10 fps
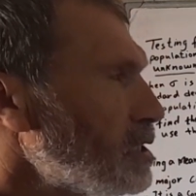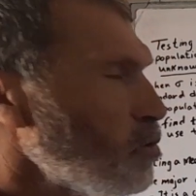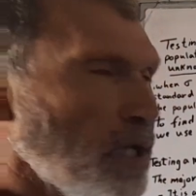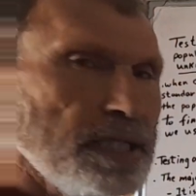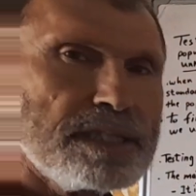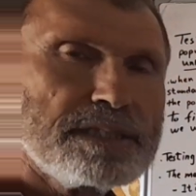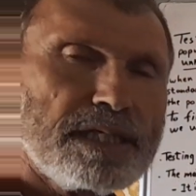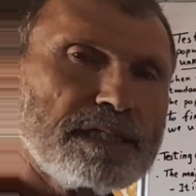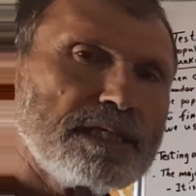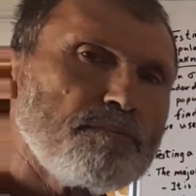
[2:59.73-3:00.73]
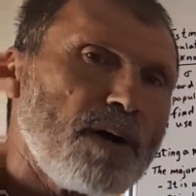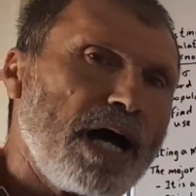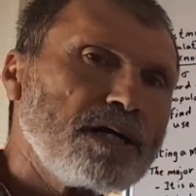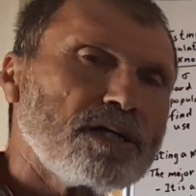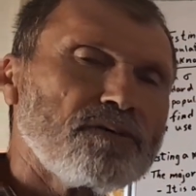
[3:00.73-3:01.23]
located in the
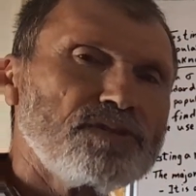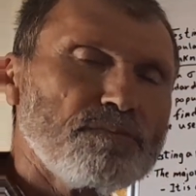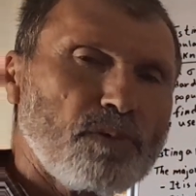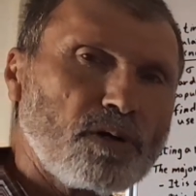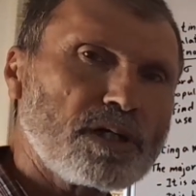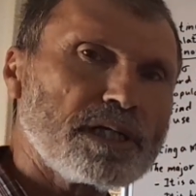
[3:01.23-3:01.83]
back of the book